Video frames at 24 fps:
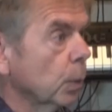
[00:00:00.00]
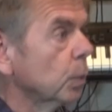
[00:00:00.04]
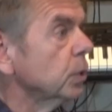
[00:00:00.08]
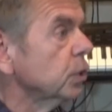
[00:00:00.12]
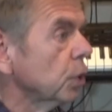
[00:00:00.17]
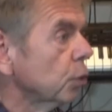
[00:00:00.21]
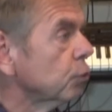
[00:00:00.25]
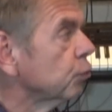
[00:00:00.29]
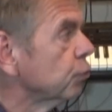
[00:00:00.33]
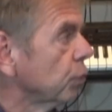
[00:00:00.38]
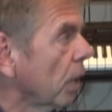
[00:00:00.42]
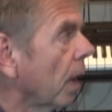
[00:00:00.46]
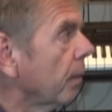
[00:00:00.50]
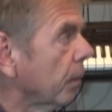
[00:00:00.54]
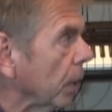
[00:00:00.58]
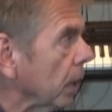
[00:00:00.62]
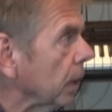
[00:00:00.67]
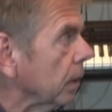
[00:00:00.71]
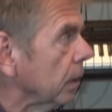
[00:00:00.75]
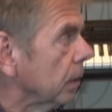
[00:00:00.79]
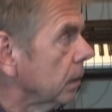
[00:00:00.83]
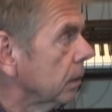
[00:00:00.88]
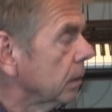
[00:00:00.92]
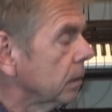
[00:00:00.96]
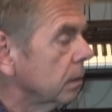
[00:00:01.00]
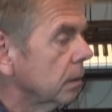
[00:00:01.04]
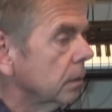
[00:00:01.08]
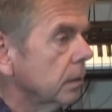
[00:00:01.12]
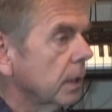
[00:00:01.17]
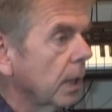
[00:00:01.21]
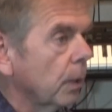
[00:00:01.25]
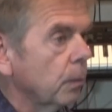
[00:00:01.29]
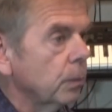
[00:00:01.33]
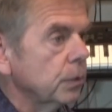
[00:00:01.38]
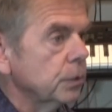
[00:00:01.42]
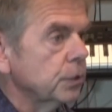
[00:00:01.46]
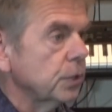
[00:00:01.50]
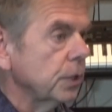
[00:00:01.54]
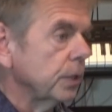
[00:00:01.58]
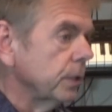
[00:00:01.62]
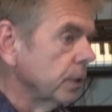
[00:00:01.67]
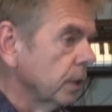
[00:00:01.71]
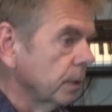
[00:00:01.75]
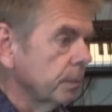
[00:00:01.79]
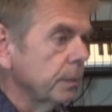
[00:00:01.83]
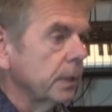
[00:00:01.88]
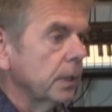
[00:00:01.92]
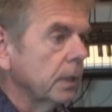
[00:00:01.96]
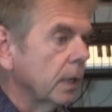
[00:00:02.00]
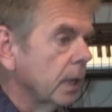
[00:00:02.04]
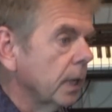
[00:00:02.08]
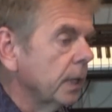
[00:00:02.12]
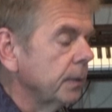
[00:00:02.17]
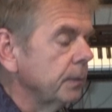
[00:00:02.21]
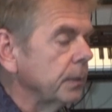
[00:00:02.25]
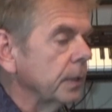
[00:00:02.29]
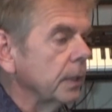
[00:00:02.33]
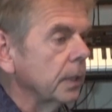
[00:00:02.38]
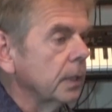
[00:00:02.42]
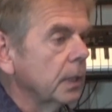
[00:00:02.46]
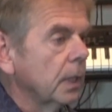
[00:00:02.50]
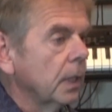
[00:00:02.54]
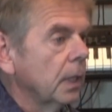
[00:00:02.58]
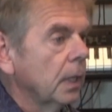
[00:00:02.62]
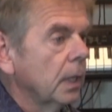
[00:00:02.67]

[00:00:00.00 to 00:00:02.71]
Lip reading: There was a drummer that was a year behind me,